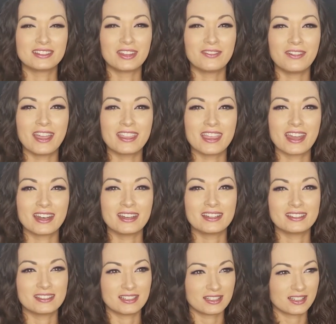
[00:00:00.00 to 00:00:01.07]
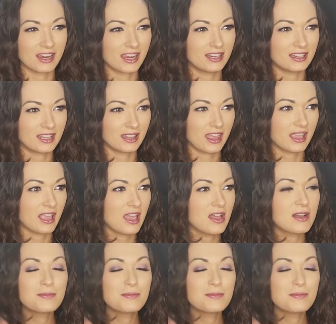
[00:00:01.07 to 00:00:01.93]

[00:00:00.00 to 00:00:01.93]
the way that it is, and trying to like